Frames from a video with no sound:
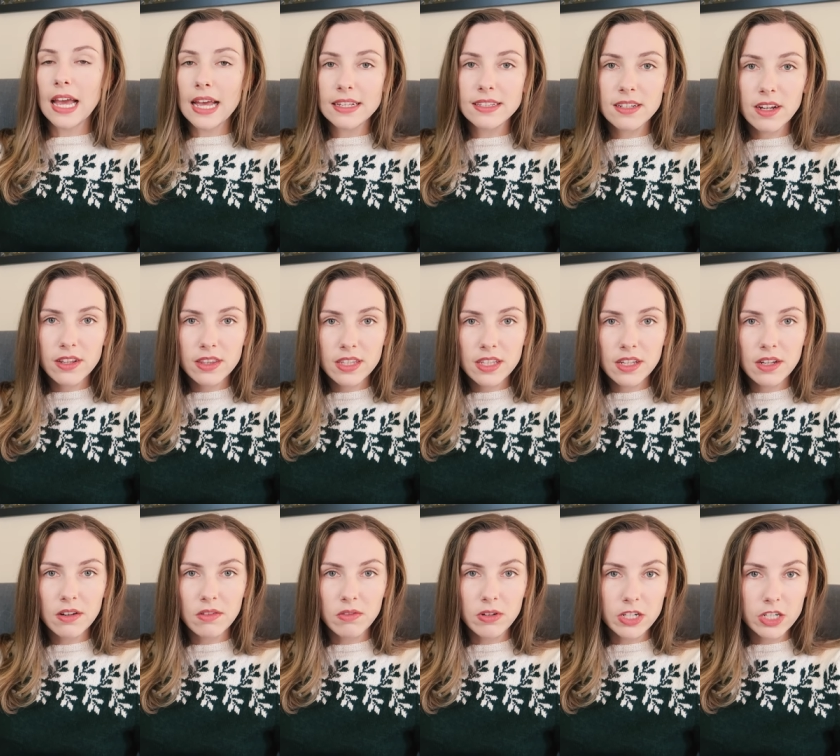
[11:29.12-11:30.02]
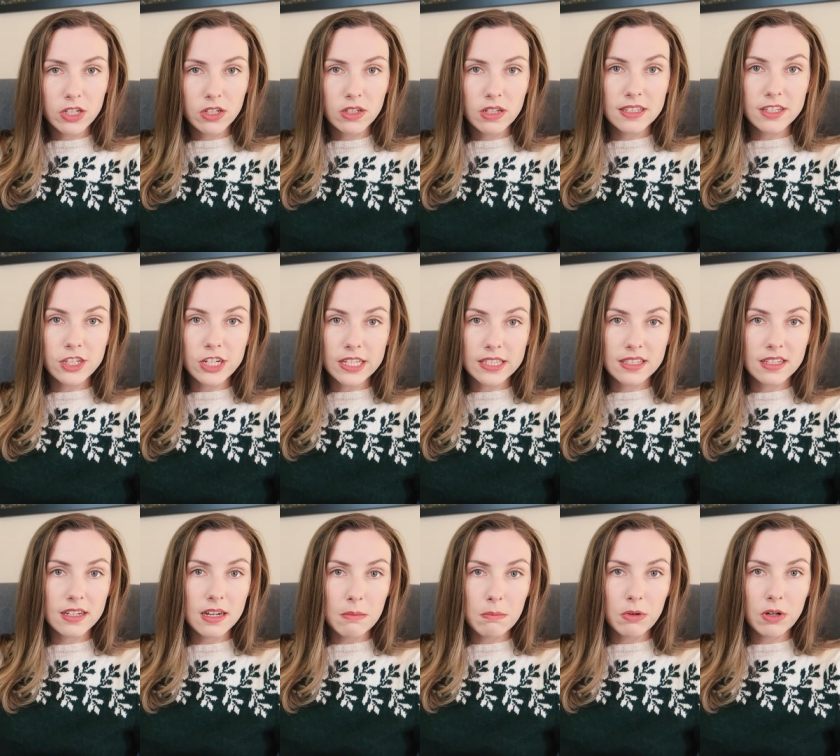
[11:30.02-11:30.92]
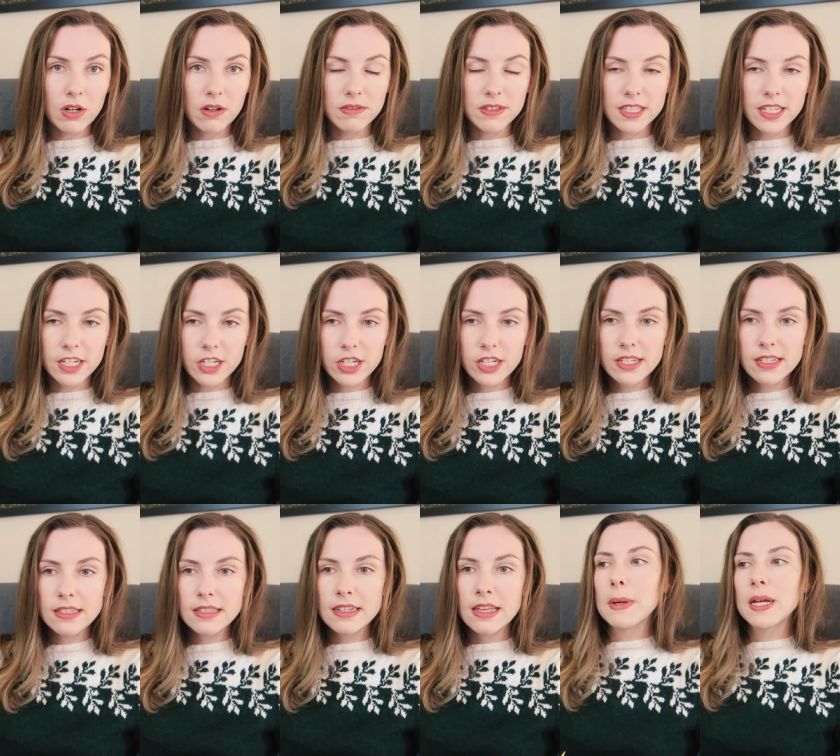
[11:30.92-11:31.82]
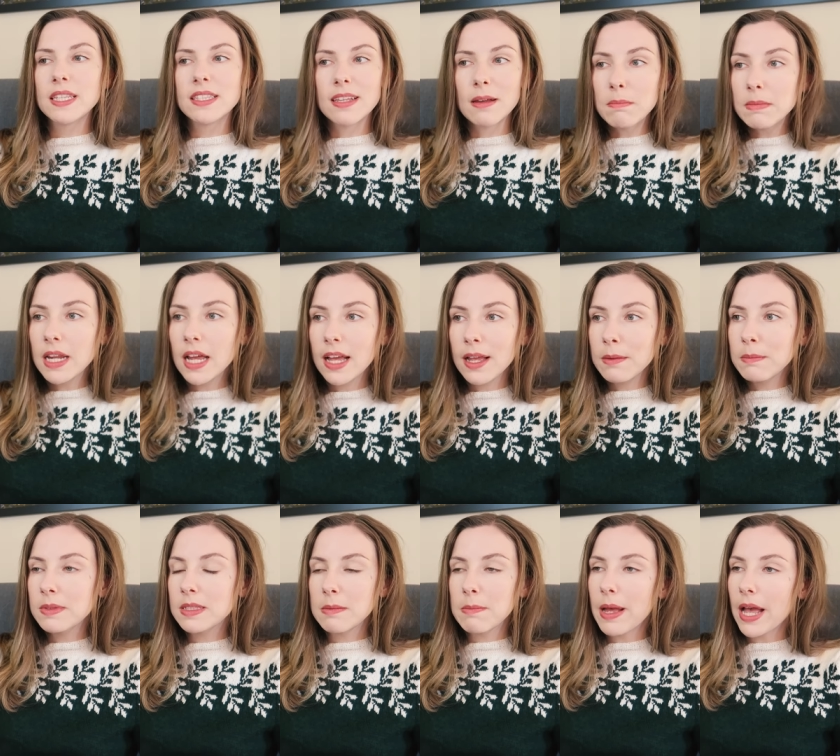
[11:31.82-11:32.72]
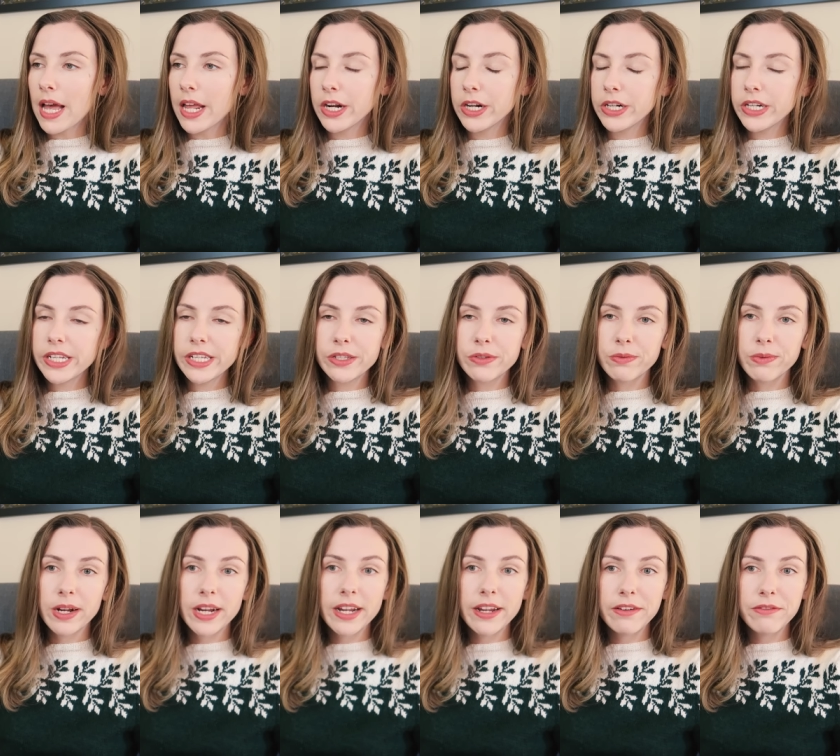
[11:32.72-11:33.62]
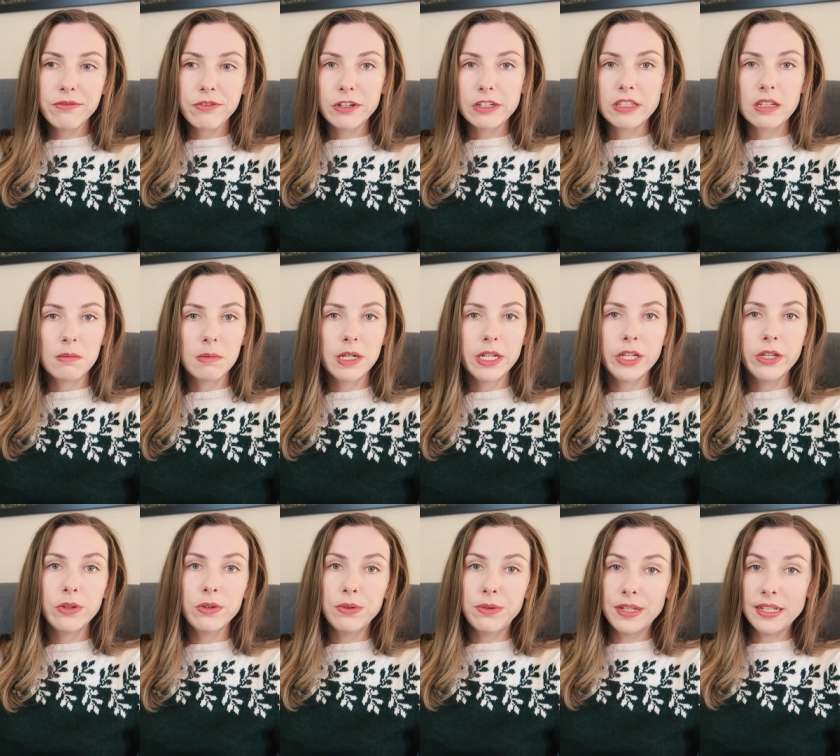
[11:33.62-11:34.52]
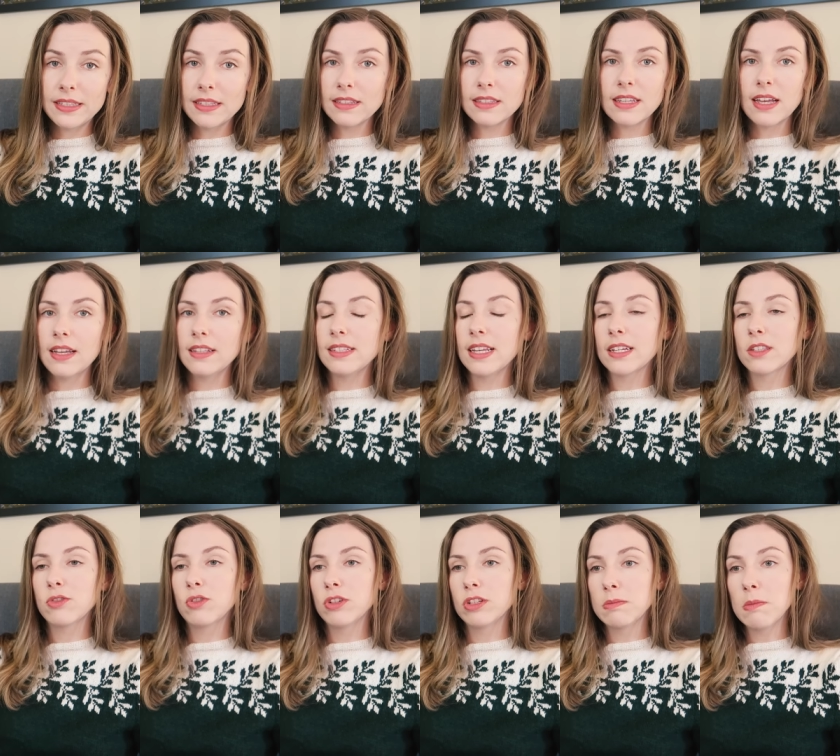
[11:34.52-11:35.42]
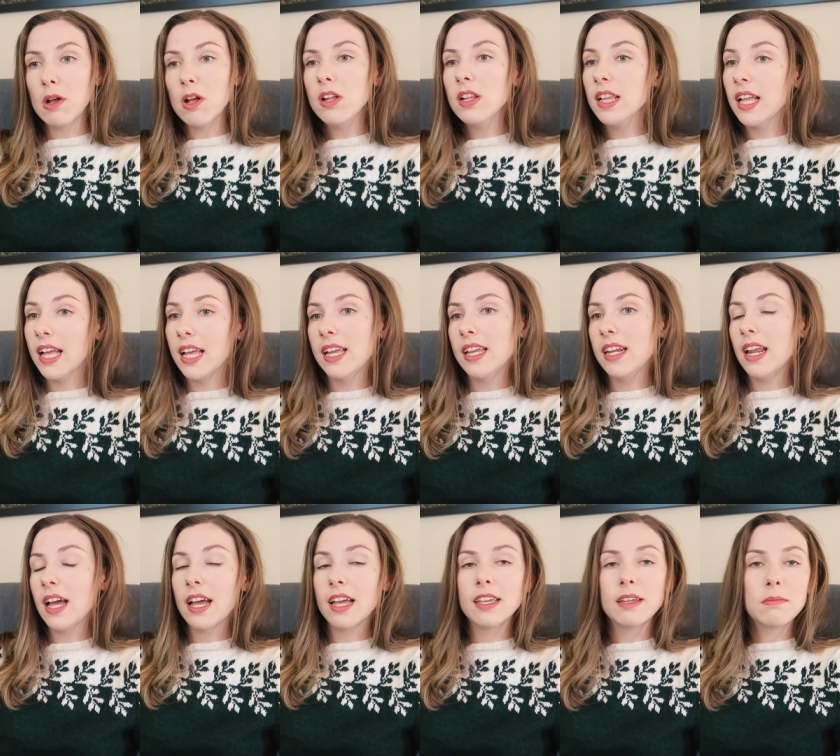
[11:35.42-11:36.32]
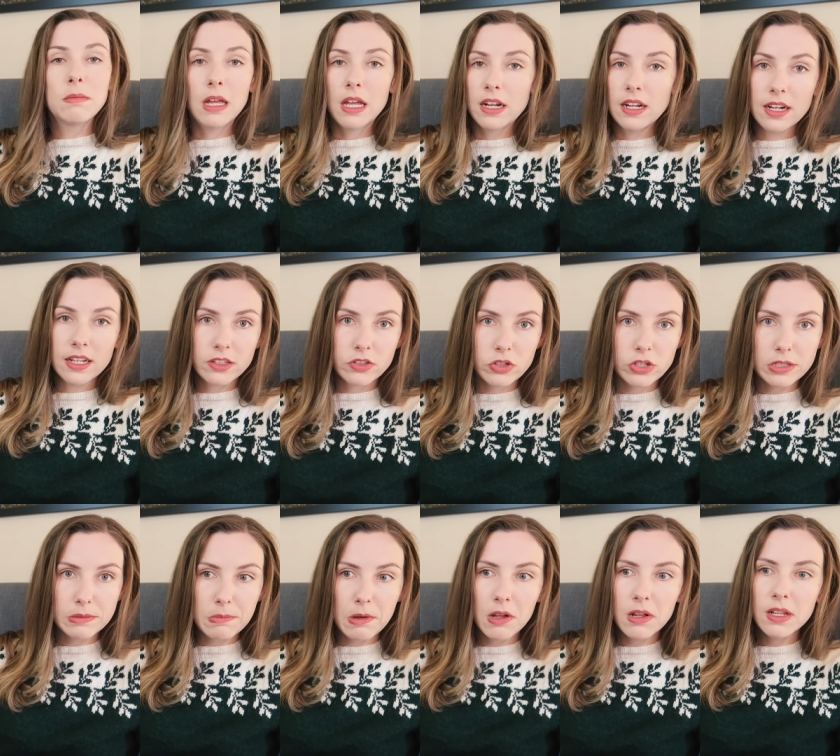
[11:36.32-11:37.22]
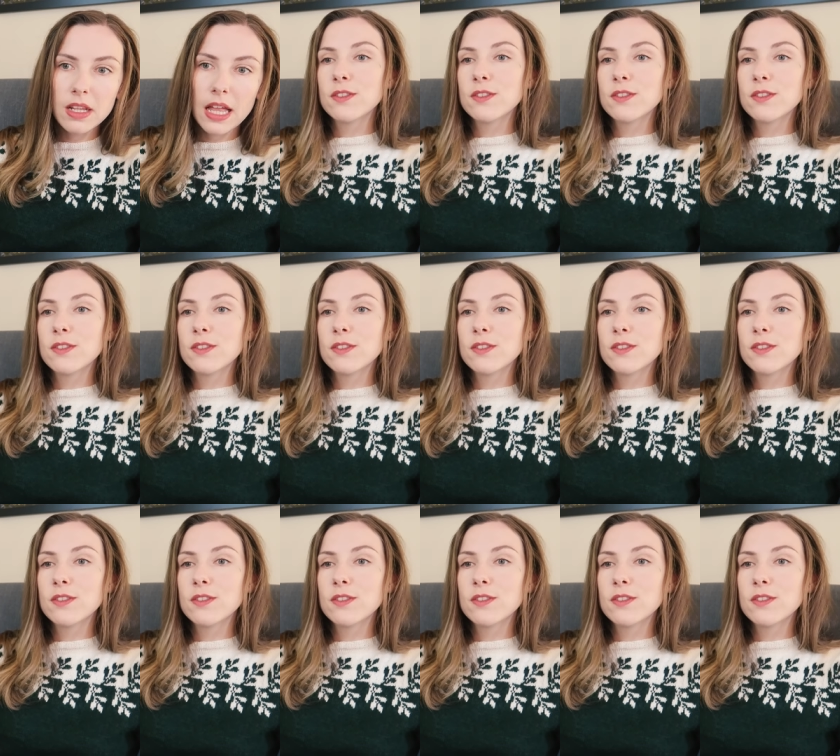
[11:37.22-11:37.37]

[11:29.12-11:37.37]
cast on the original suggested number of stitches, but sometimes the pattern is written for someone who is a size extra small and I am not an extra small.